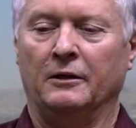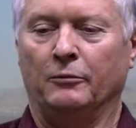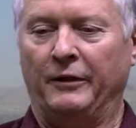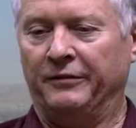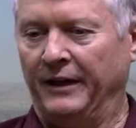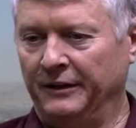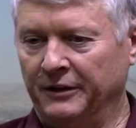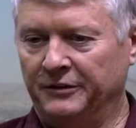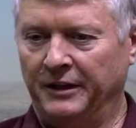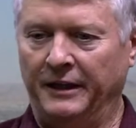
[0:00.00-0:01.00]
We find the
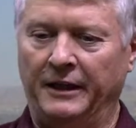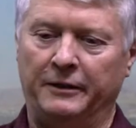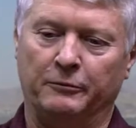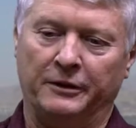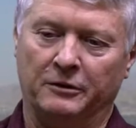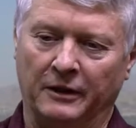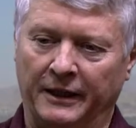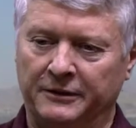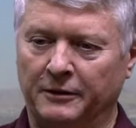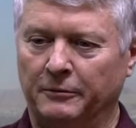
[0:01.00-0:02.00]
tenant, we
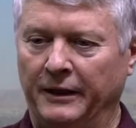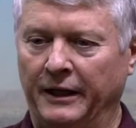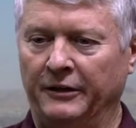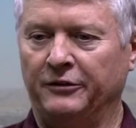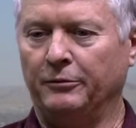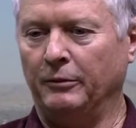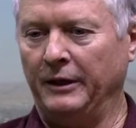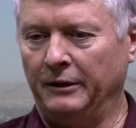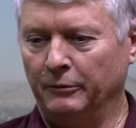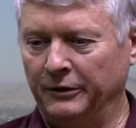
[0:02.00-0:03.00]
collect the rents,
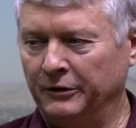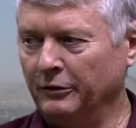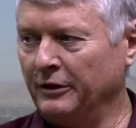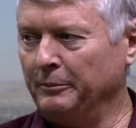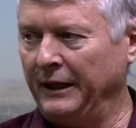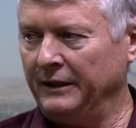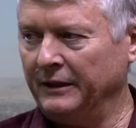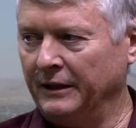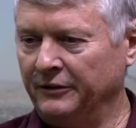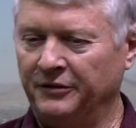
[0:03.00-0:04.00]
we do the
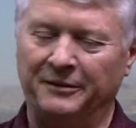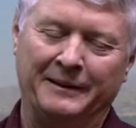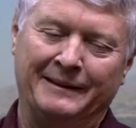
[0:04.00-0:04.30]
maintenance.